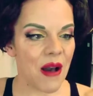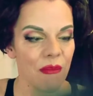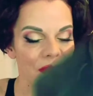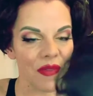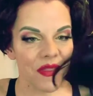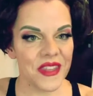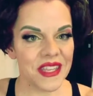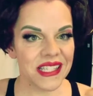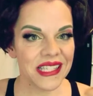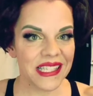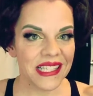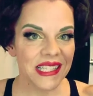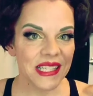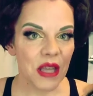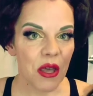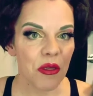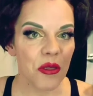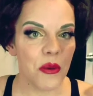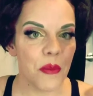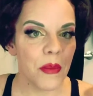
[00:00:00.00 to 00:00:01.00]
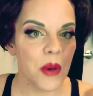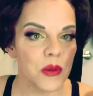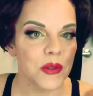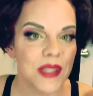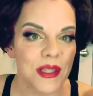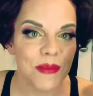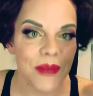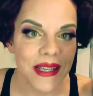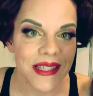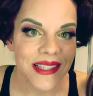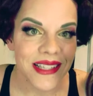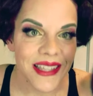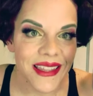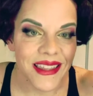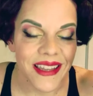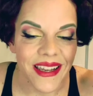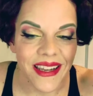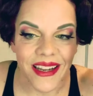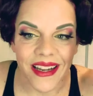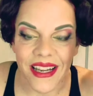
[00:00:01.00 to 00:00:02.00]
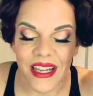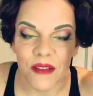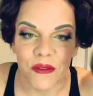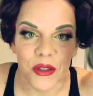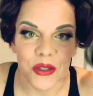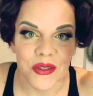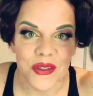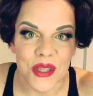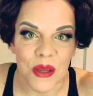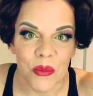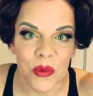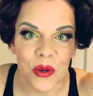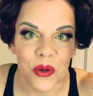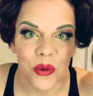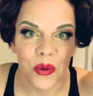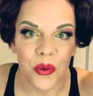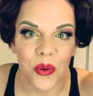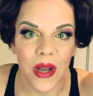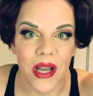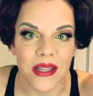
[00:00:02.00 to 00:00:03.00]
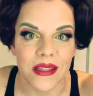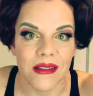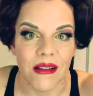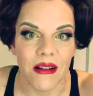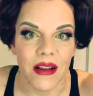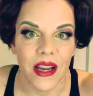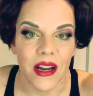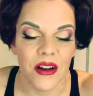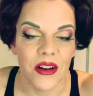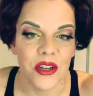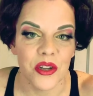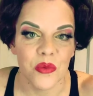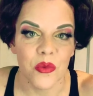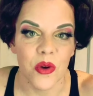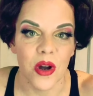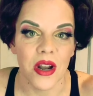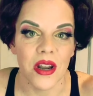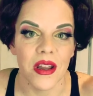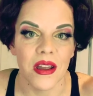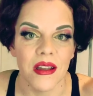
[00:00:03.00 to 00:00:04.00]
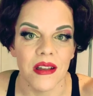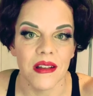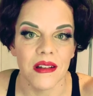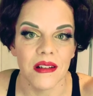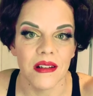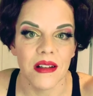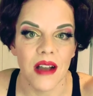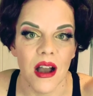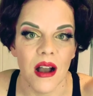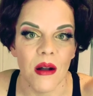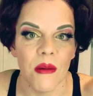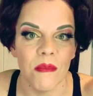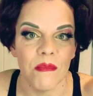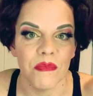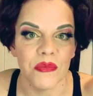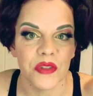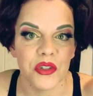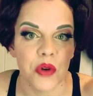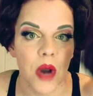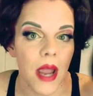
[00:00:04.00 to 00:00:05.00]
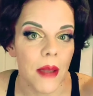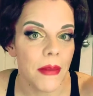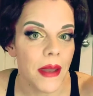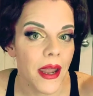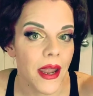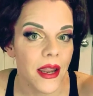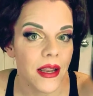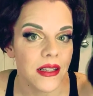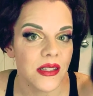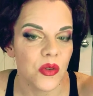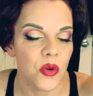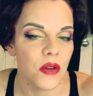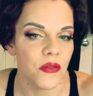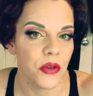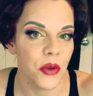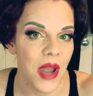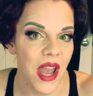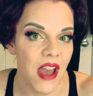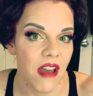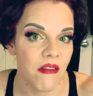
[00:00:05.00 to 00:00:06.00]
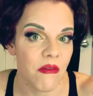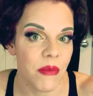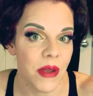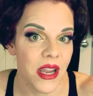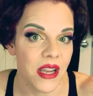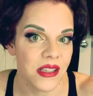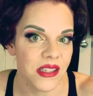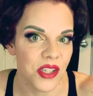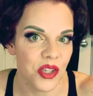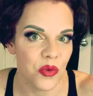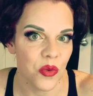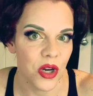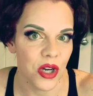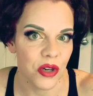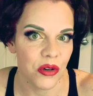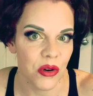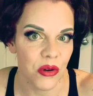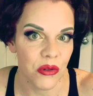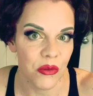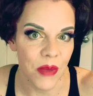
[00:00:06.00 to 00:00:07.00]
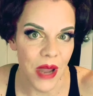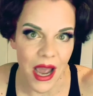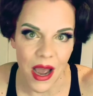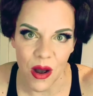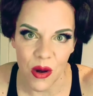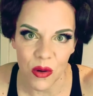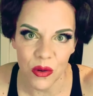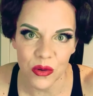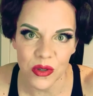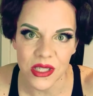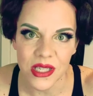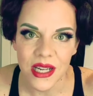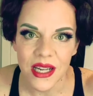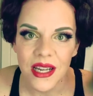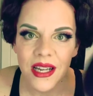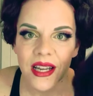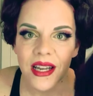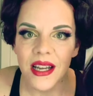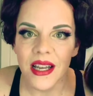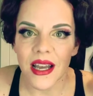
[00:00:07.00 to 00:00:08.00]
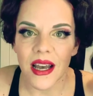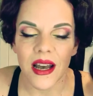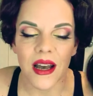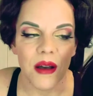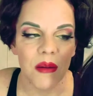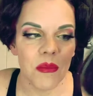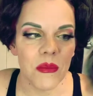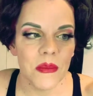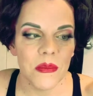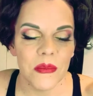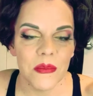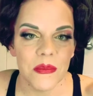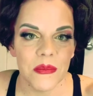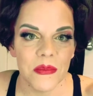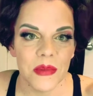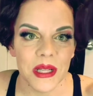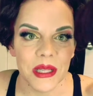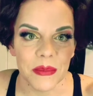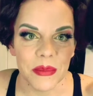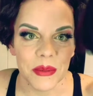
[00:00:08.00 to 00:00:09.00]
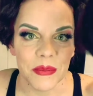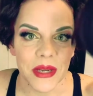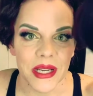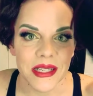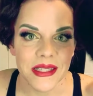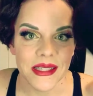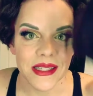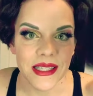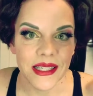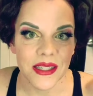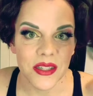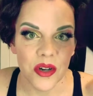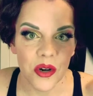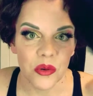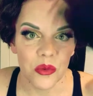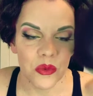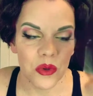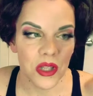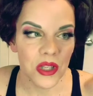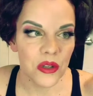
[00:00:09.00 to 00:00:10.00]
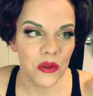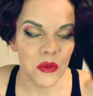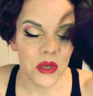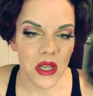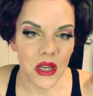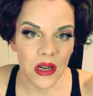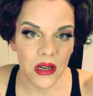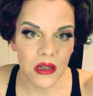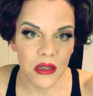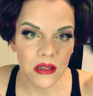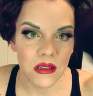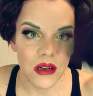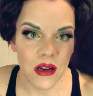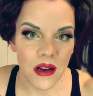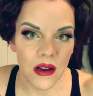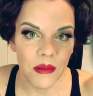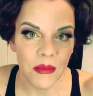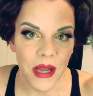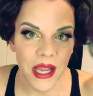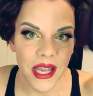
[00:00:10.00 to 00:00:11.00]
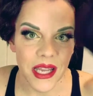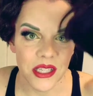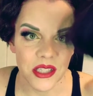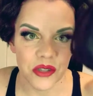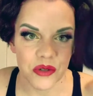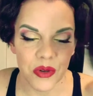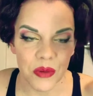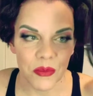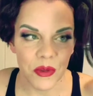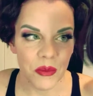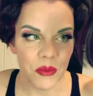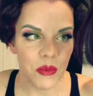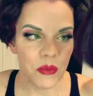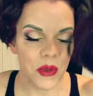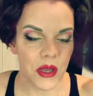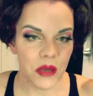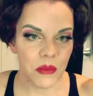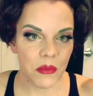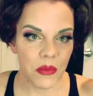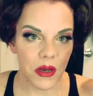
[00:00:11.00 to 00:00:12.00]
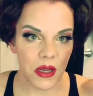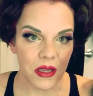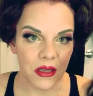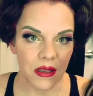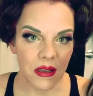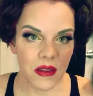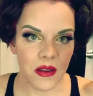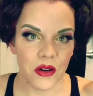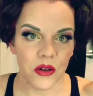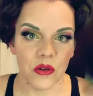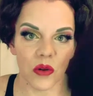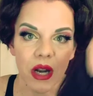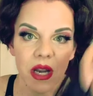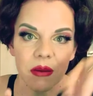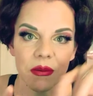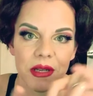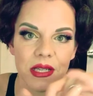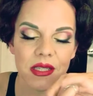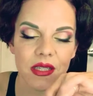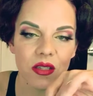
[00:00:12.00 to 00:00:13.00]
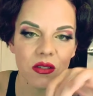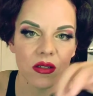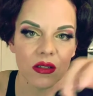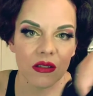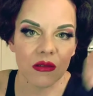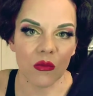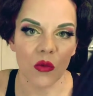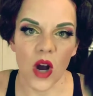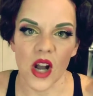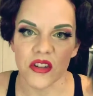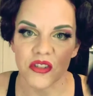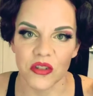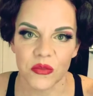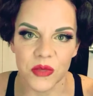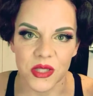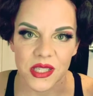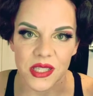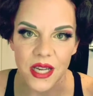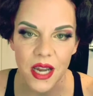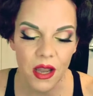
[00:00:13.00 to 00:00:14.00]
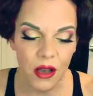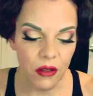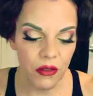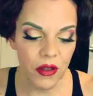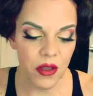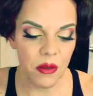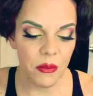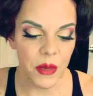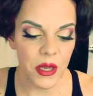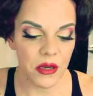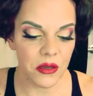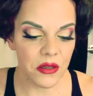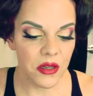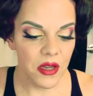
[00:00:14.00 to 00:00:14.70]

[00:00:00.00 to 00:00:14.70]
This is the most amazing thing. If you're someone who has long hair and you want to try bangs, or if you have bangs and you want to grow them out, clip-in bangs. These are human hair. I had to trim them a bit, but they're great because you can wash them and style them, and